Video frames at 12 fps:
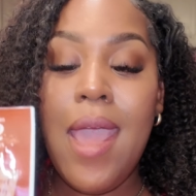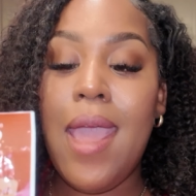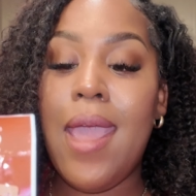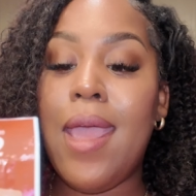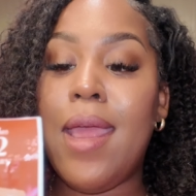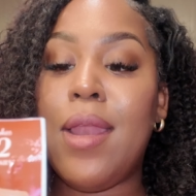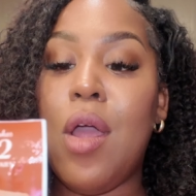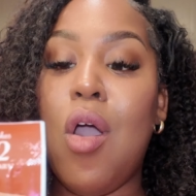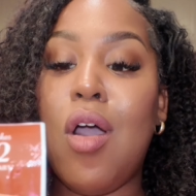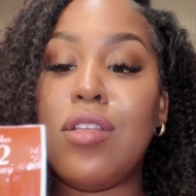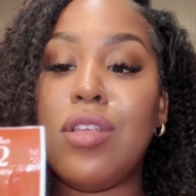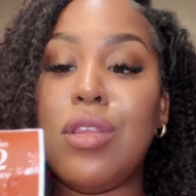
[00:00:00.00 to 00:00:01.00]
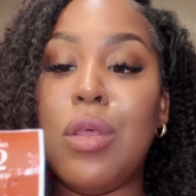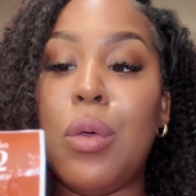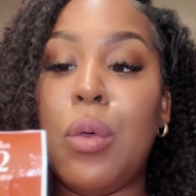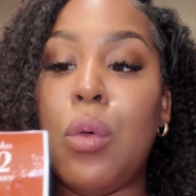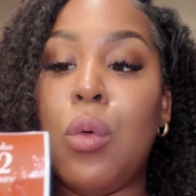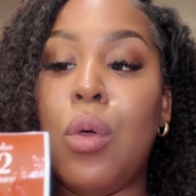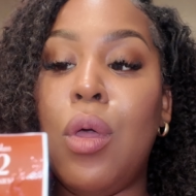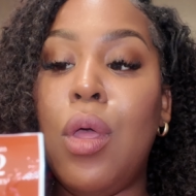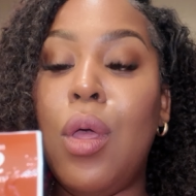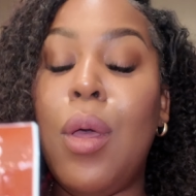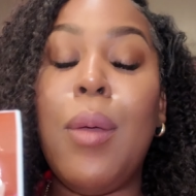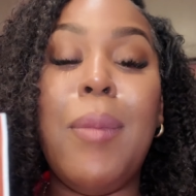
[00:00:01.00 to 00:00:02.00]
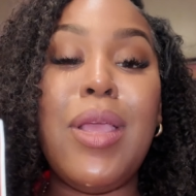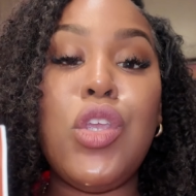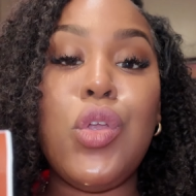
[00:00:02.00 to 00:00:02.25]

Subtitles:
And also make